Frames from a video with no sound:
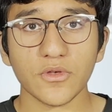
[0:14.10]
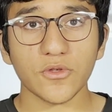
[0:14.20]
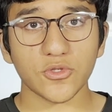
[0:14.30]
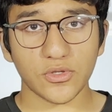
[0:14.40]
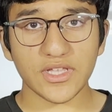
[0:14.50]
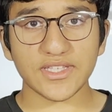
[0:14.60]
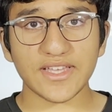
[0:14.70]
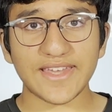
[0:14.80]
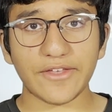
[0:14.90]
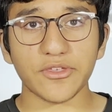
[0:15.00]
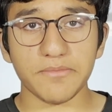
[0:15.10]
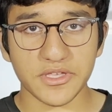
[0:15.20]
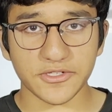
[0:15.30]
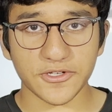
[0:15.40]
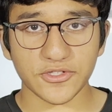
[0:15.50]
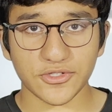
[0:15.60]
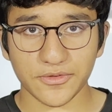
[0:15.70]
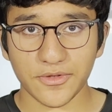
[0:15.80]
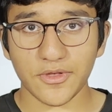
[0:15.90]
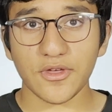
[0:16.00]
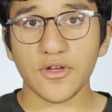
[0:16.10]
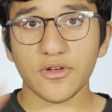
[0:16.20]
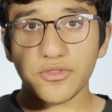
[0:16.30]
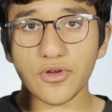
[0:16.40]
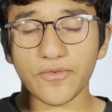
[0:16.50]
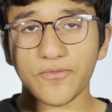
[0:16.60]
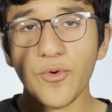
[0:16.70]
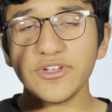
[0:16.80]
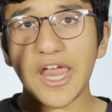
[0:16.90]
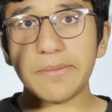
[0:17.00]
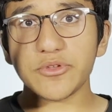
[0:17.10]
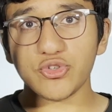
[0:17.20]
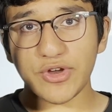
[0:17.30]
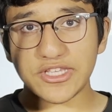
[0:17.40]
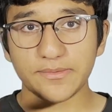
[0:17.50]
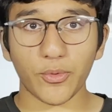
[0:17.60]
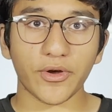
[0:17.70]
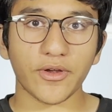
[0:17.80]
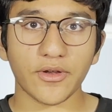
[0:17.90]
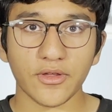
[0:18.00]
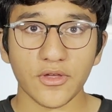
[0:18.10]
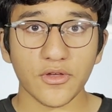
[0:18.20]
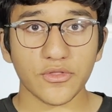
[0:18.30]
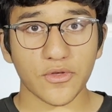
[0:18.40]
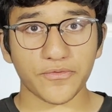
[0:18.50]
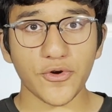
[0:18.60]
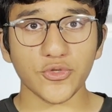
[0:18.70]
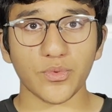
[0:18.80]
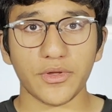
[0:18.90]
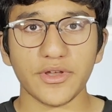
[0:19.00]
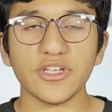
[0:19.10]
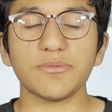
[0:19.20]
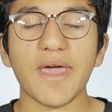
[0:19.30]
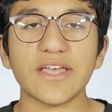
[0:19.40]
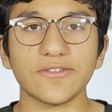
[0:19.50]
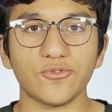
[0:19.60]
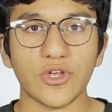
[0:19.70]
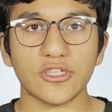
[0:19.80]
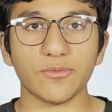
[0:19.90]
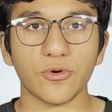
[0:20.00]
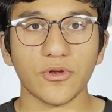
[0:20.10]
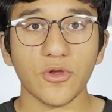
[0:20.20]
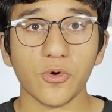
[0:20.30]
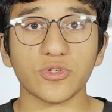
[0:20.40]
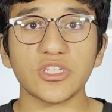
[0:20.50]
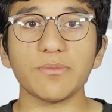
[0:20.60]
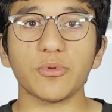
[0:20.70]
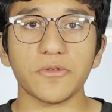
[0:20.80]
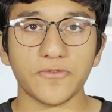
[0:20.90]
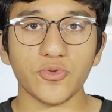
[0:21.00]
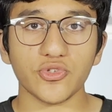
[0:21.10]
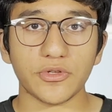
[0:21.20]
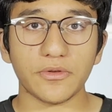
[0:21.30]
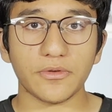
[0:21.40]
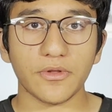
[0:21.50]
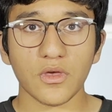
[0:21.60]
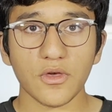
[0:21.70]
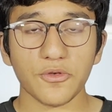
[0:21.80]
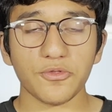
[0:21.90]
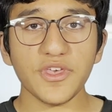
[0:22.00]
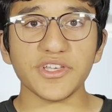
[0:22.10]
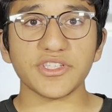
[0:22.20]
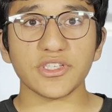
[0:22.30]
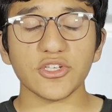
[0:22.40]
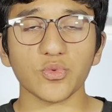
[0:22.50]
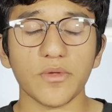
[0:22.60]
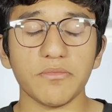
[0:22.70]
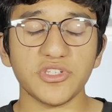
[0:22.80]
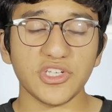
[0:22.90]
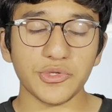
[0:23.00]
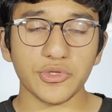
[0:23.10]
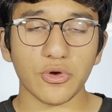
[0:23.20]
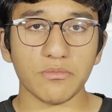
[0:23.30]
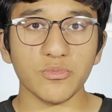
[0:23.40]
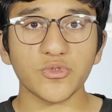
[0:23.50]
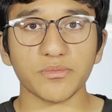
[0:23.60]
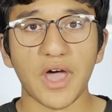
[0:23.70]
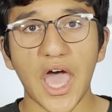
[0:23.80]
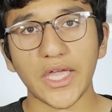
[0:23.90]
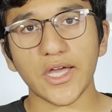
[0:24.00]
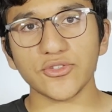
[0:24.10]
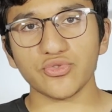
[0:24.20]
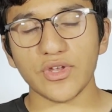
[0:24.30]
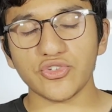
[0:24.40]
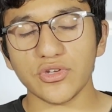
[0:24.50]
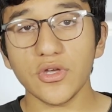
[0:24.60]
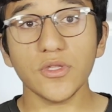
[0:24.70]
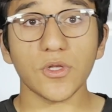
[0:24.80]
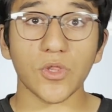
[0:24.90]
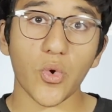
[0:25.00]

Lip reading: So let's get down to business. There are four types of transport. The first one is passive transport, or simple diffusion. This is when material moves from high concentration to low